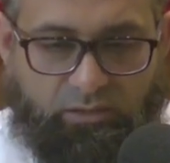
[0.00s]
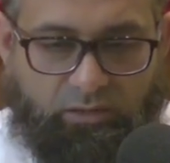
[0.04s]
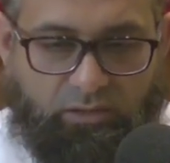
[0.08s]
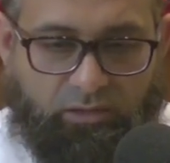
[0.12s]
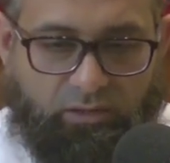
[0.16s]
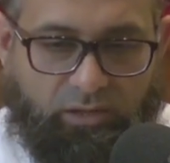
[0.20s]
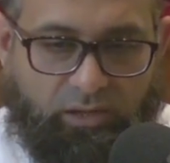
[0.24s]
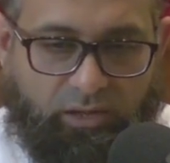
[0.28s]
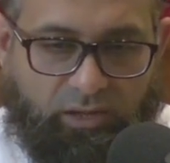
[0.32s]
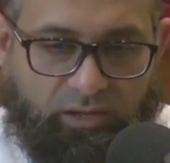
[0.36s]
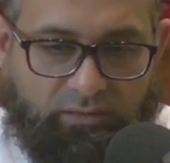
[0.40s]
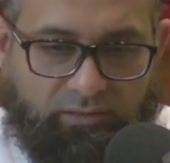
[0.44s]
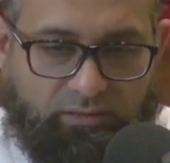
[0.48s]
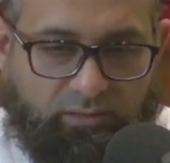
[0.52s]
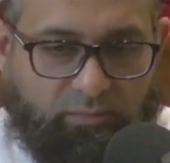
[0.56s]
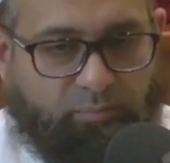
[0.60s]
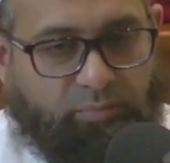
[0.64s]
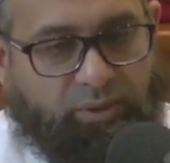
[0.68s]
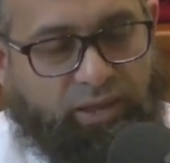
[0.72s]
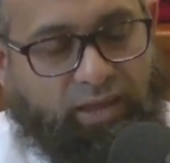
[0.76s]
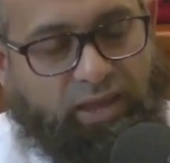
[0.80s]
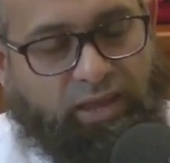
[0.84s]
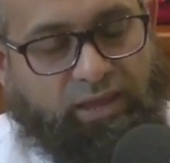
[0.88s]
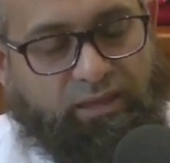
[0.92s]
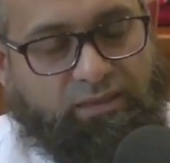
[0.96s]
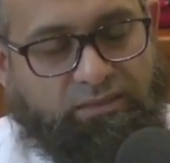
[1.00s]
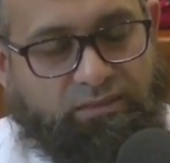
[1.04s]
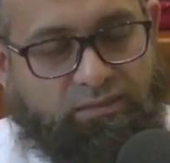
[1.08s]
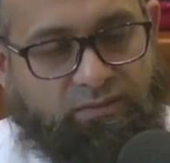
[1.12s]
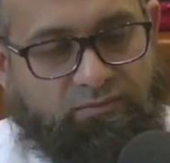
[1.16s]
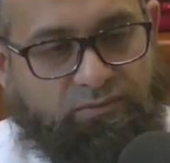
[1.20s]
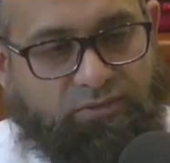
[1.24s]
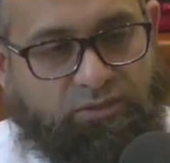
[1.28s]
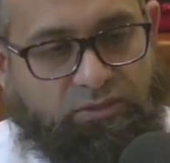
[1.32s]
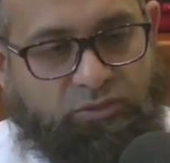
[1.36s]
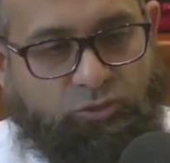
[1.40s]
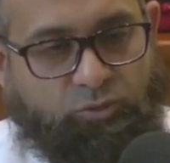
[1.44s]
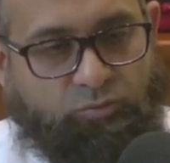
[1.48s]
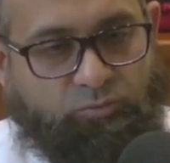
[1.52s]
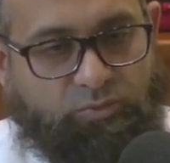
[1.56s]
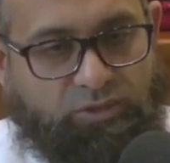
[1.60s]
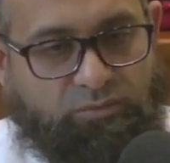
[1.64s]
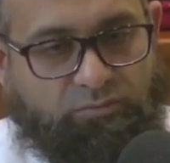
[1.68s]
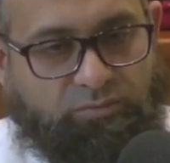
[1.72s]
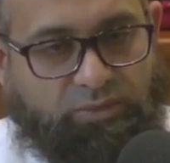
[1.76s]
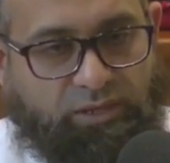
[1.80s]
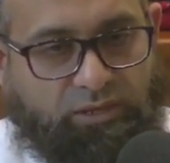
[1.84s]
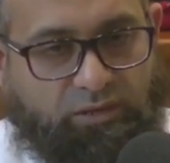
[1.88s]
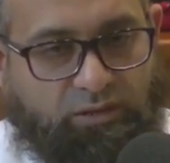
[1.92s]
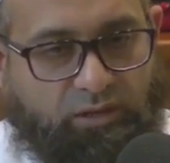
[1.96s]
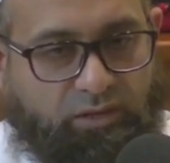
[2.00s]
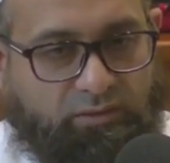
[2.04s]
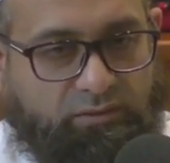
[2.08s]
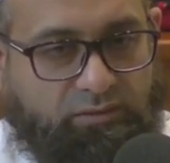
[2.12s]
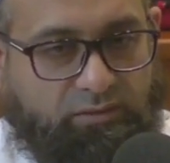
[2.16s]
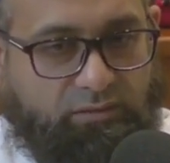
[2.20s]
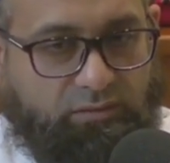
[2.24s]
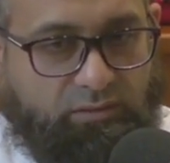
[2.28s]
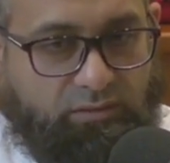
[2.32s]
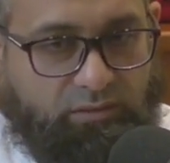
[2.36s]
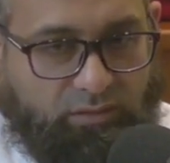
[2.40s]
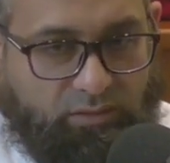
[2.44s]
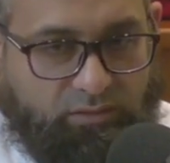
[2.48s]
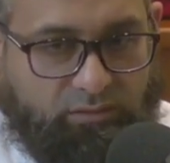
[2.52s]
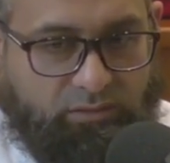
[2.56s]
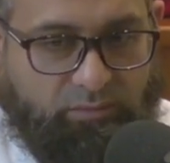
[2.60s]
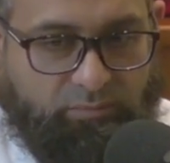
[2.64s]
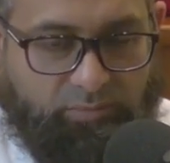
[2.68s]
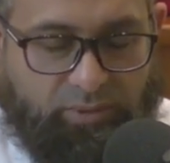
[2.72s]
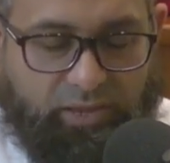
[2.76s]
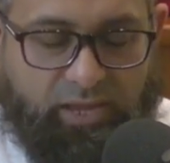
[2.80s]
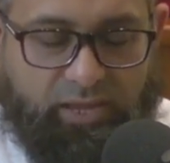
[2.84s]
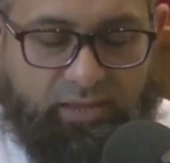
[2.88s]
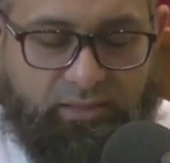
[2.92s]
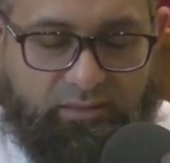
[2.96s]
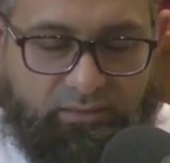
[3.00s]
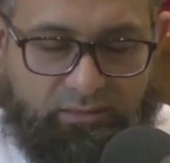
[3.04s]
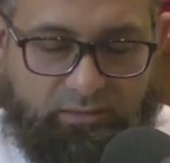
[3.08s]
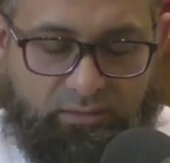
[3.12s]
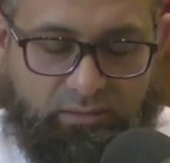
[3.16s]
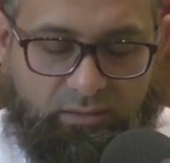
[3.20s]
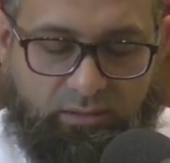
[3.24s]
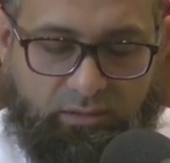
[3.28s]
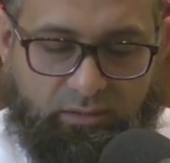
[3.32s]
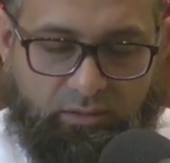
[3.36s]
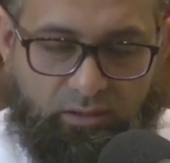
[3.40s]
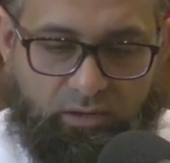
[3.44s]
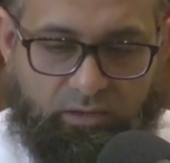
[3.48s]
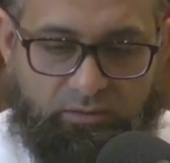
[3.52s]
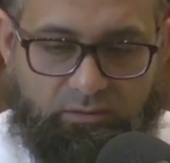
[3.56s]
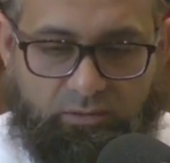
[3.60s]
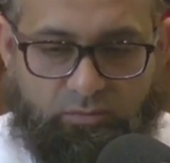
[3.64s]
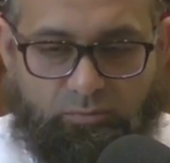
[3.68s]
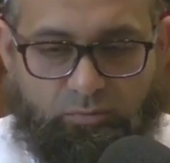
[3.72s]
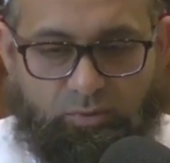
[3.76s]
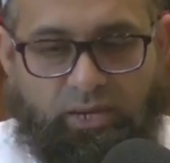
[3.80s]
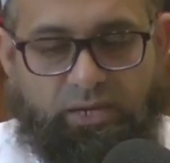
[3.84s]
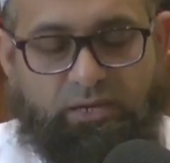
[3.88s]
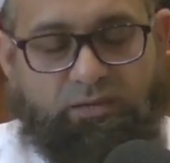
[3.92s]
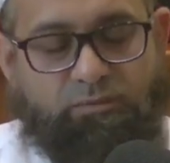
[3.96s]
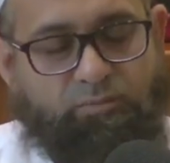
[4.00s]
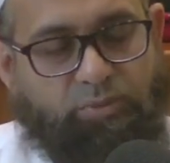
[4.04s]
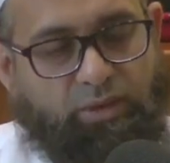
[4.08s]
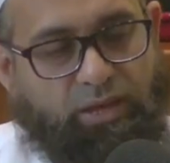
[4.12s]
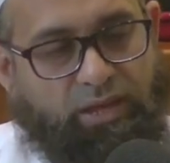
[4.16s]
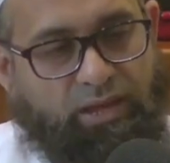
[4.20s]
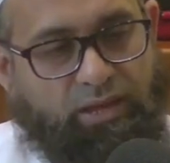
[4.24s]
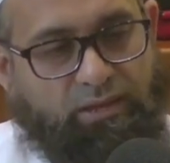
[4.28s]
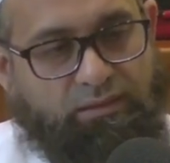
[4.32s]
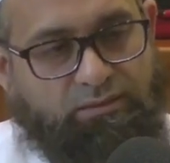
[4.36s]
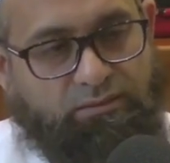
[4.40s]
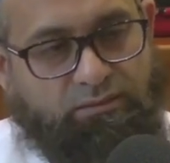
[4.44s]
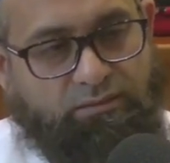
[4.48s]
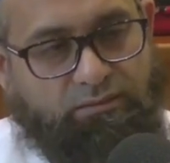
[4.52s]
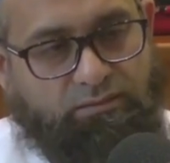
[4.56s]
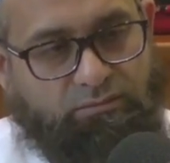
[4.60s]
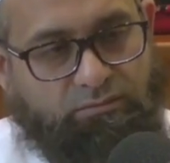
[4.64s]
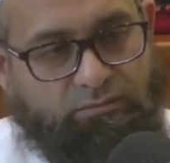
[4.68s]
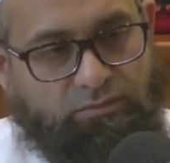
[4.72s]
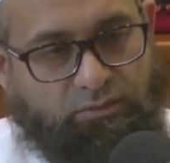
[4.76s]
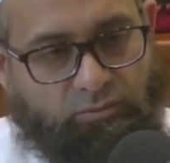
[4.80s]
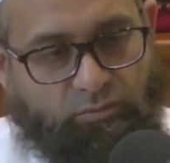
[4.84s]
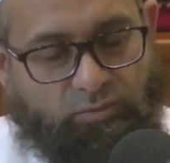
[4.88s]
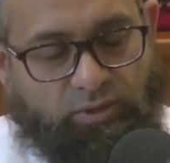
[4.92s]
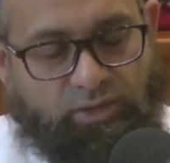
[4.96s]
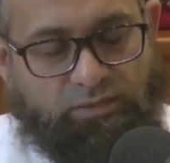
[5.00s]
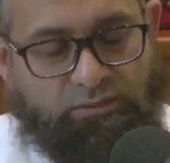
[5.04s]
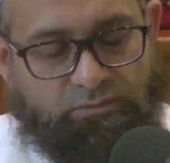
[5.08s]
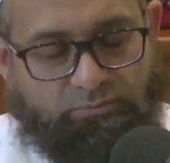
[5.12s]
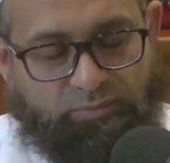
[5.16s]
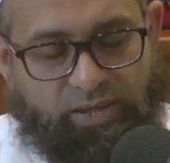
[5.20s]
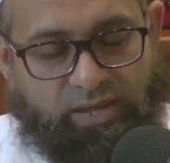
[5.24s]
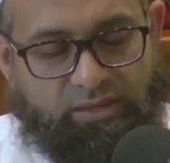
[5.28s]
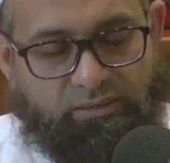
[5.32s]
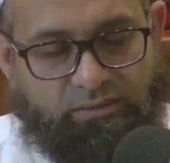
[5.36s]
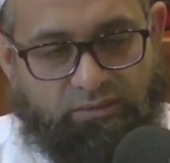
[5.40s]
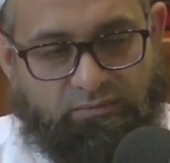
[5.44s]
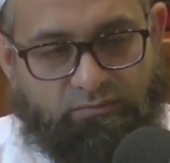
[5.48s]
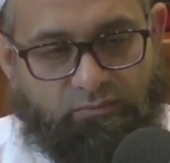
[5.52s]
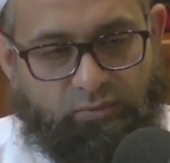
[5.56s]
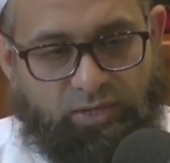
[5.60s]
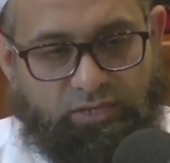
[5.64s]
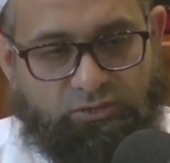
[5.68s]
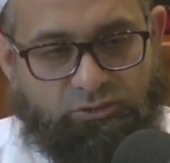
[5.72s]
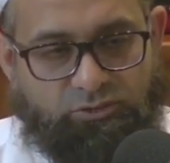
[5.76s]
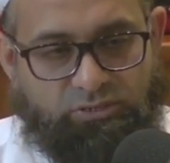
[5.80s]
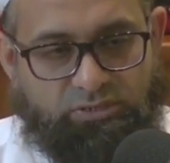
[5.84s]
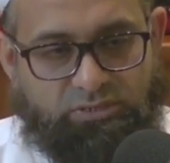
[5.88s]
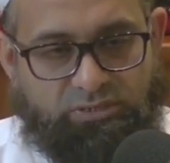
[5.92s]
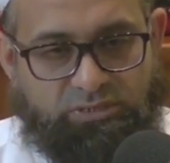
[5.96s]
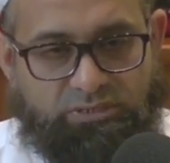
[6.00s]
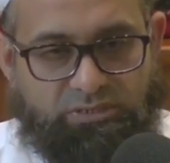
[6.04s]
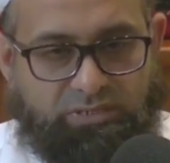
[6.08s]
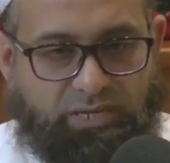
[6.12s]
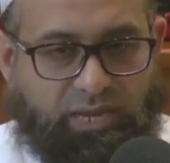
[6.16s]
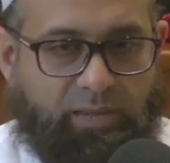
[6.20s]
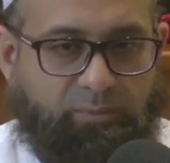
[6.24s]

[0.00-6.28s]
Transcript: on the path of the human being, on the on the path, on the right path, the right path of righteousness.